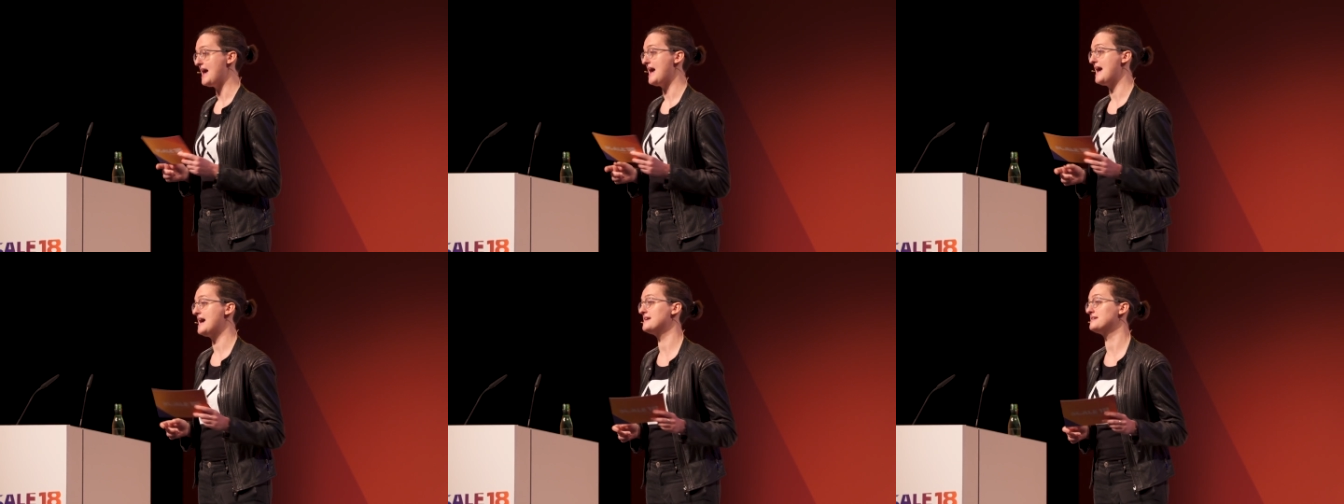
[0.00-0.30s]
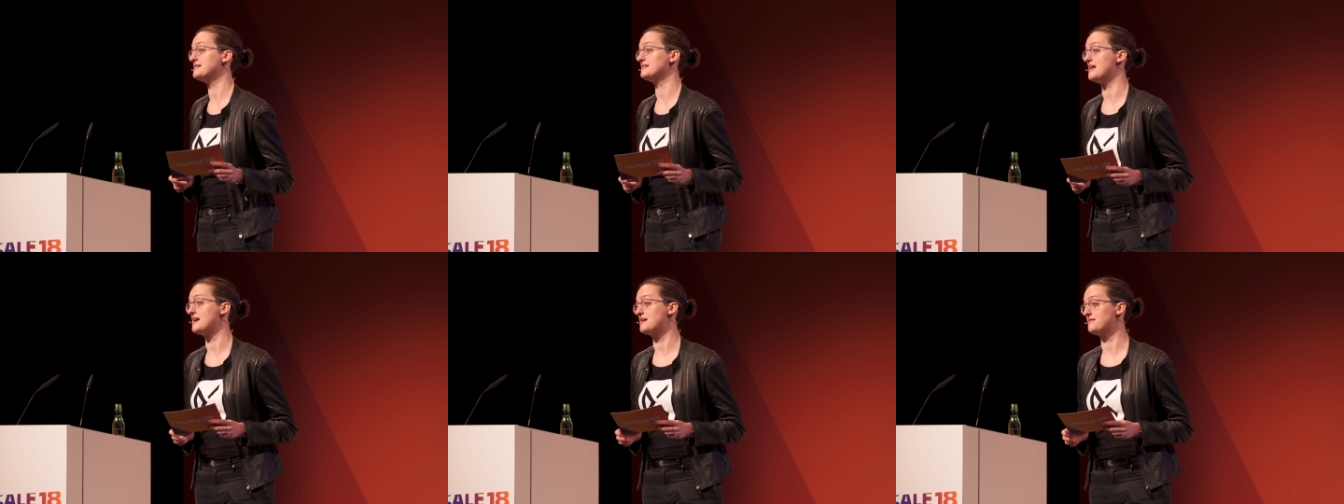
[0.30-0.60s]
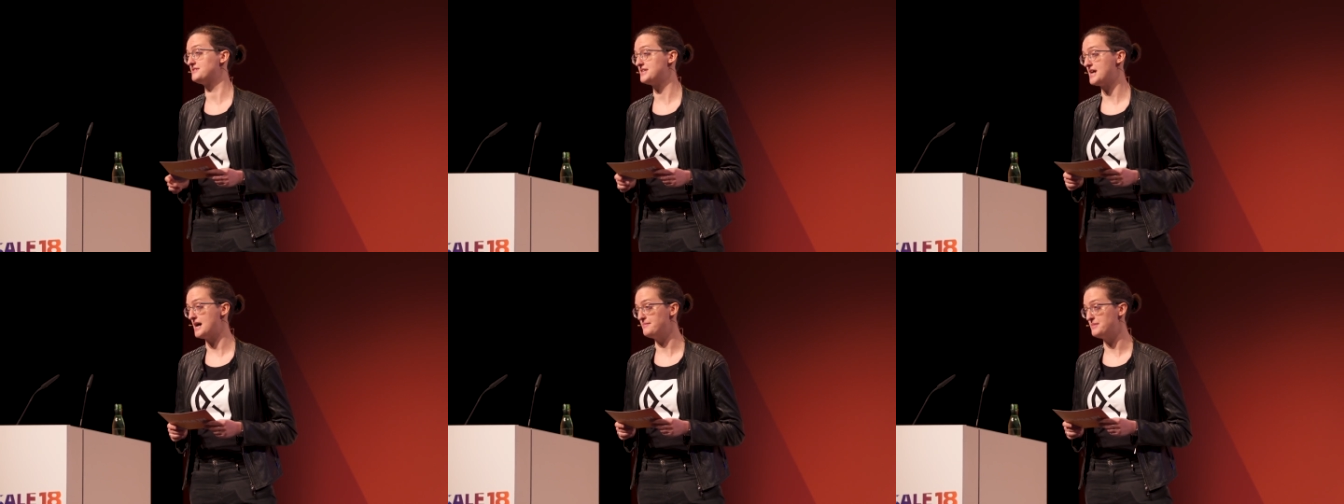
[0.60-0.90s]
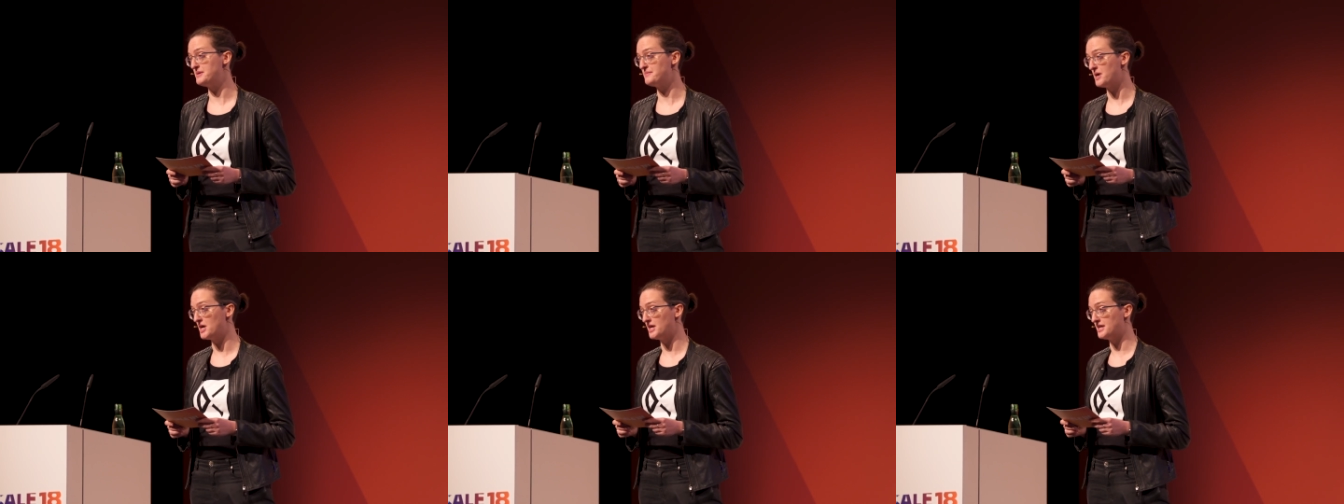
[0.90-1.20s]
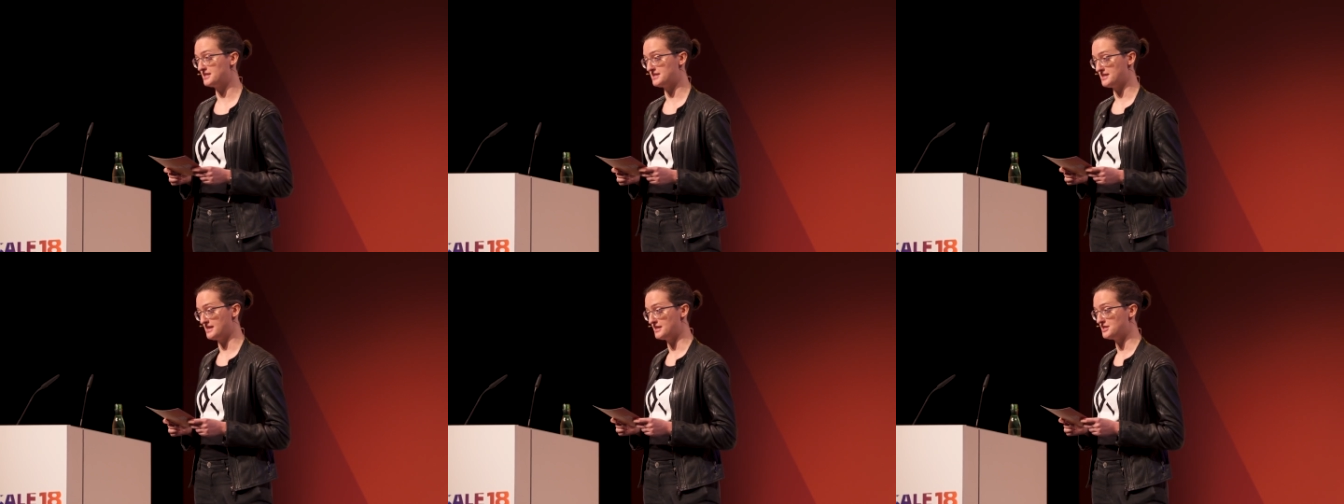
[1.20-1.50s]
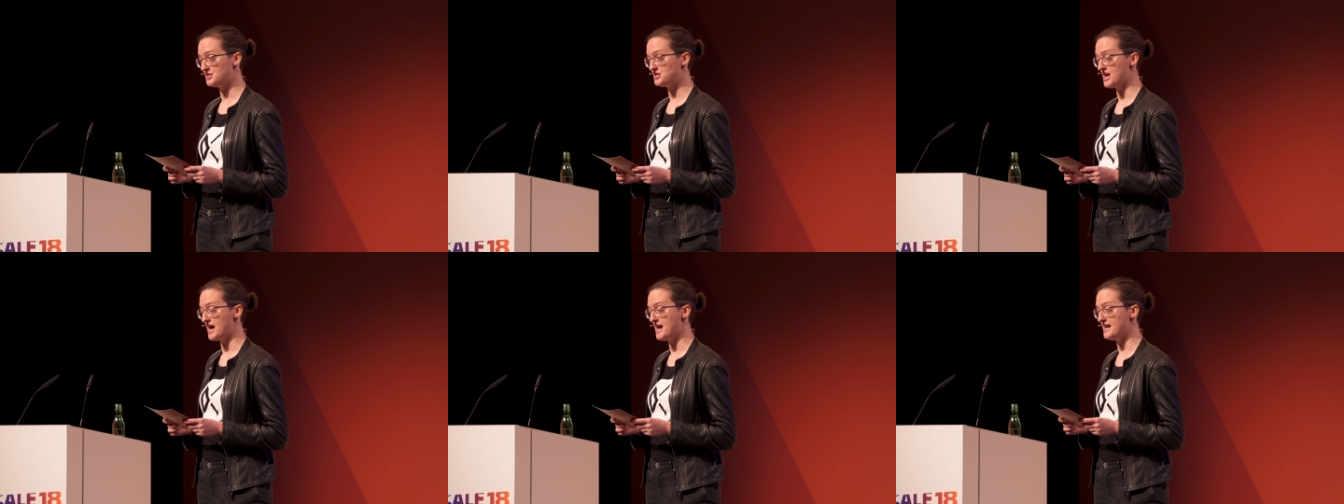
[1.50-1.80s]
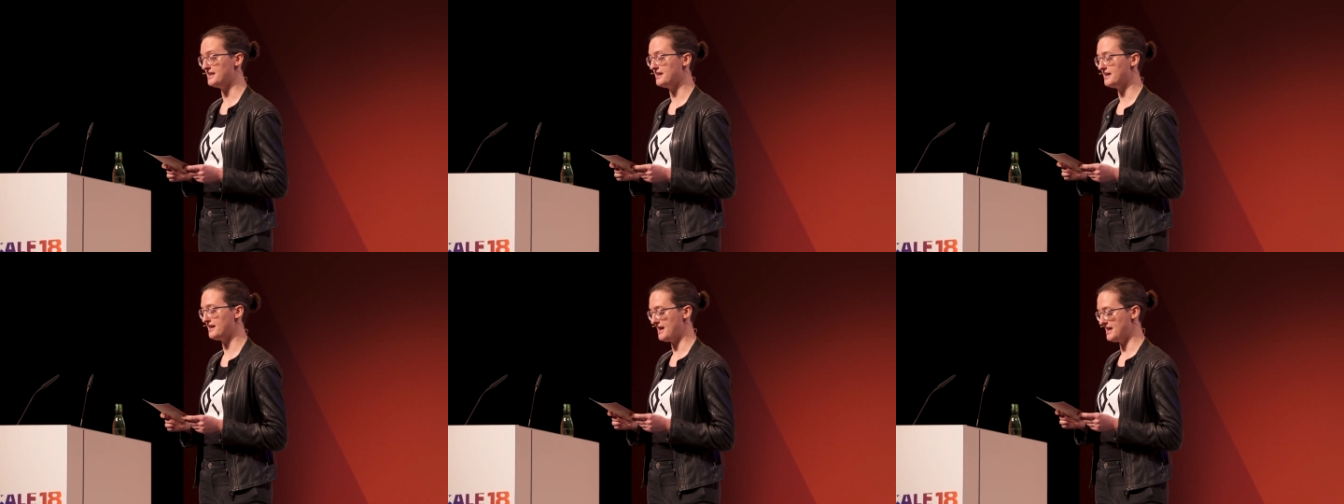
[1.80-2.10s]
and a lot of time in markets like
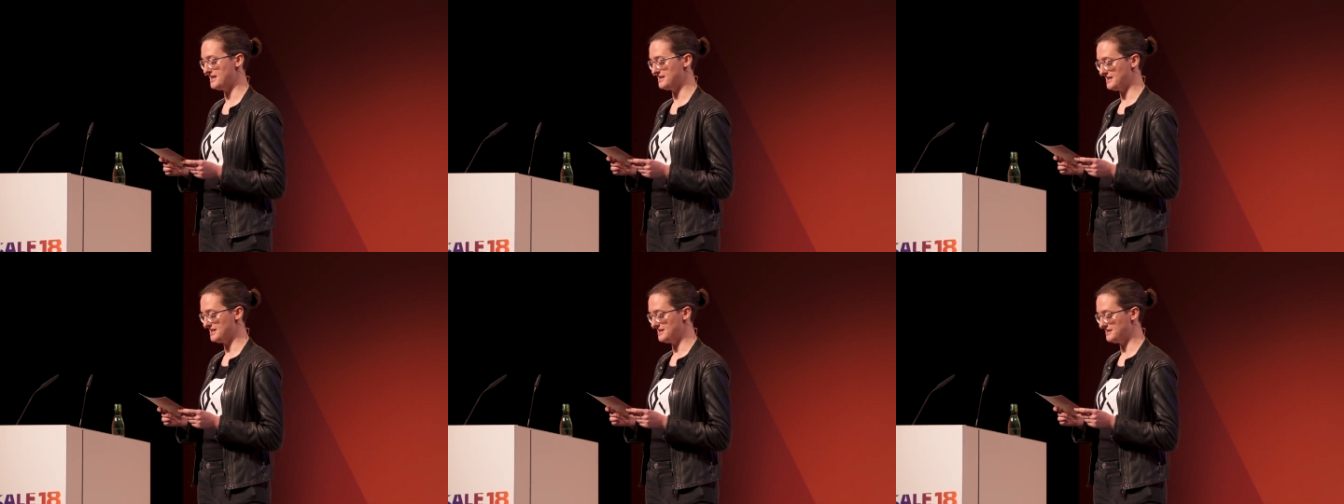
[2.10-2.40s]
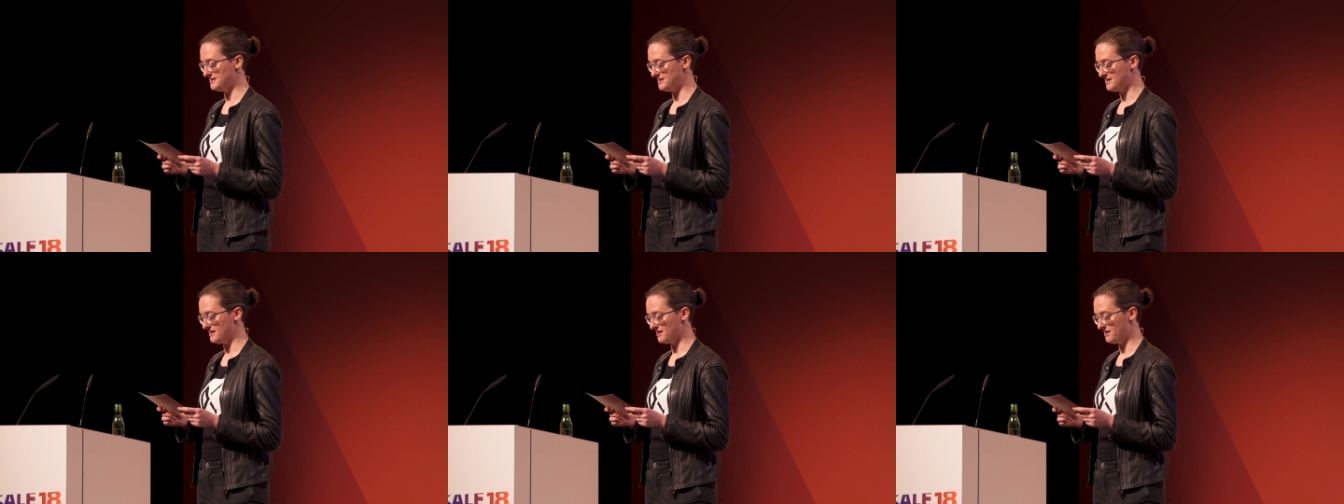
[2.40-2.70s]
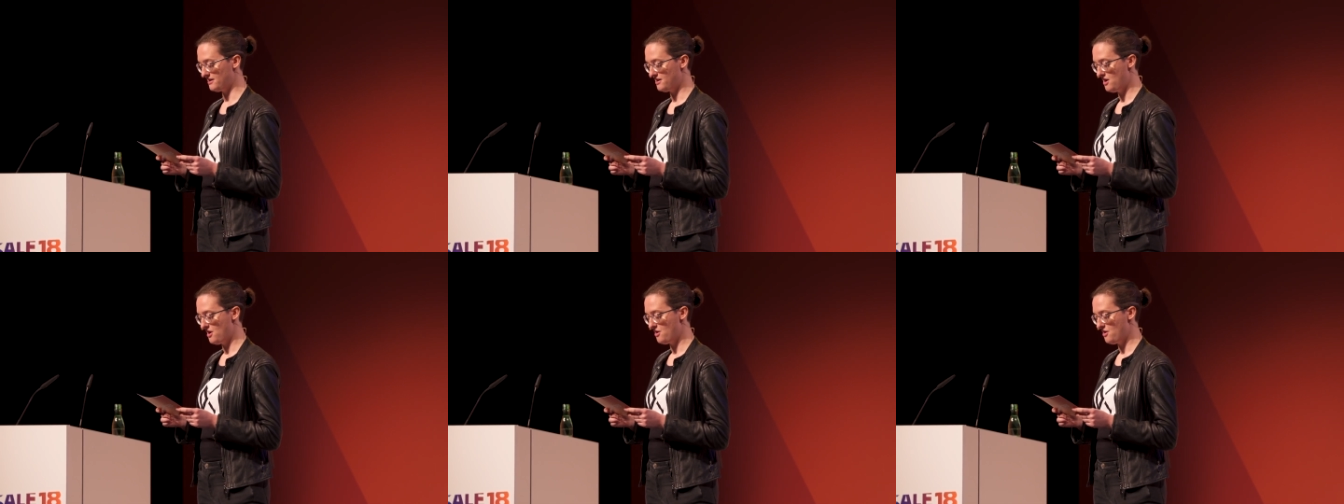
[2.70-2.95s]
China and India,